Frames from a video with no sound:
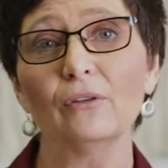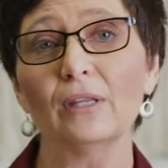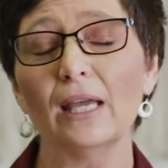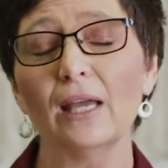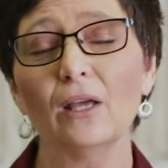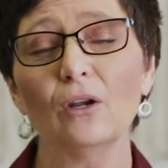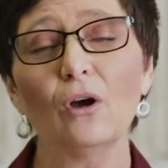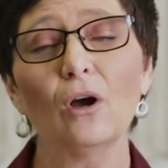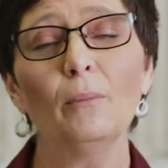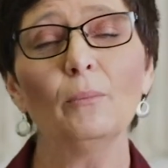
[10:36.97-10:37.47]
They
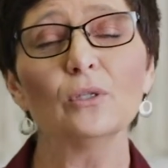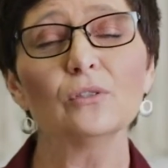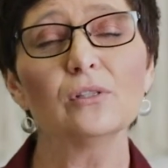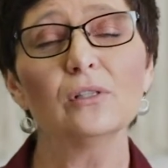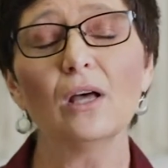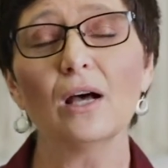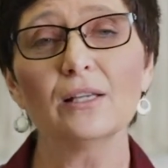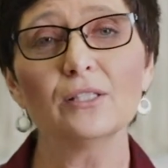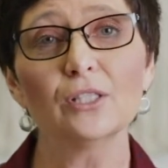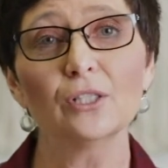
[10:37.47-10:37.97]
had almost
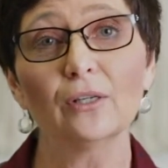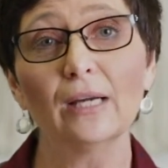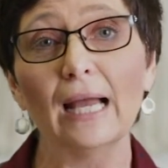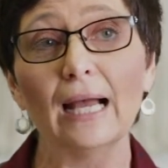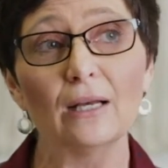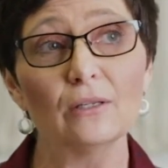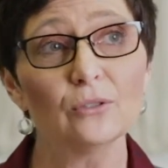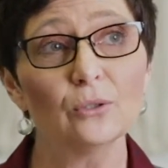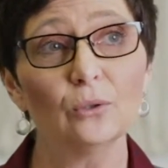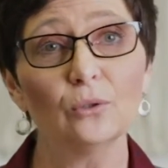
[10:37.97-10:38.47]
lost their
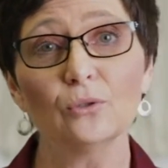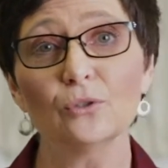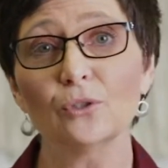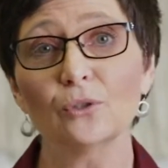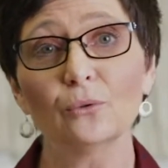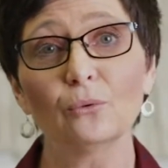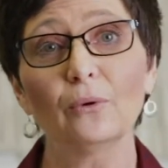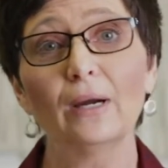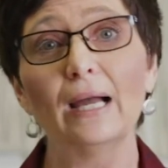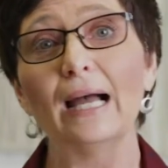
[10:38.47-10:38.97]
household to
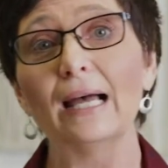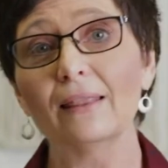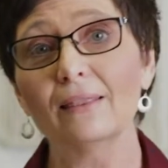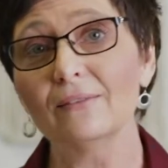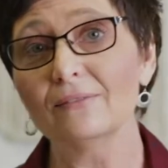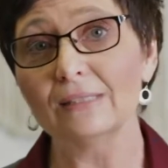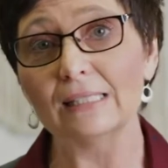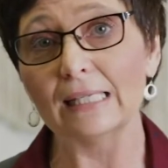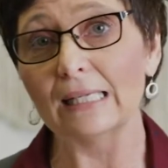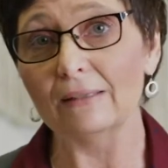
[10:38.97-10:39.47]
the wrath
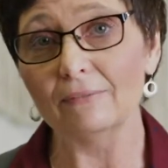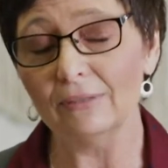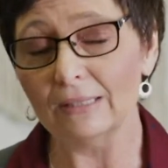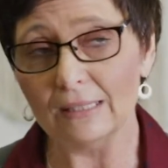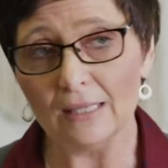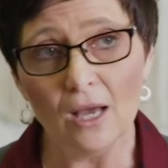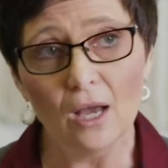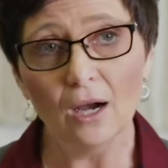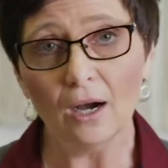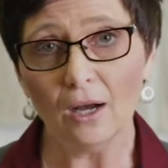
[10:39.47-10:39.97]
of
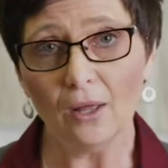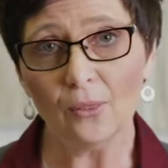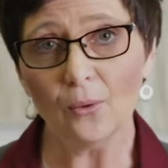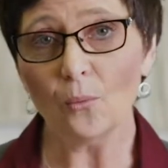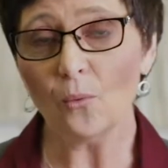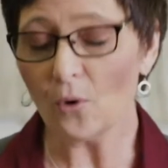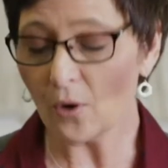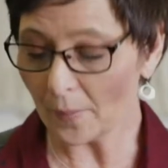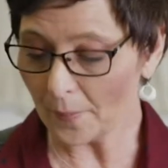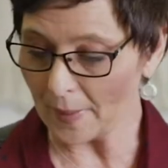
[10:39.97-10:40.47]
David on the
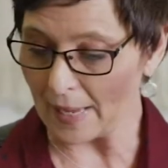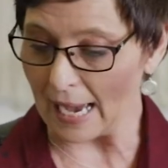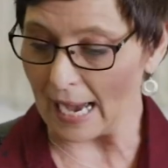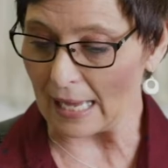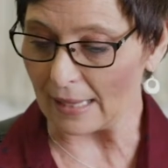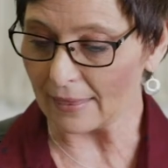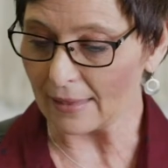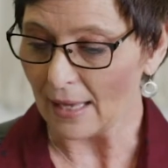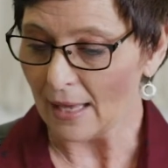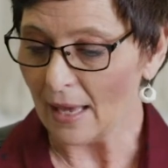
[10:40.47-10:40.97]

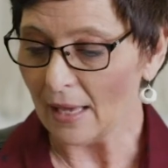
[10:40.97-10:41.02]
warpath.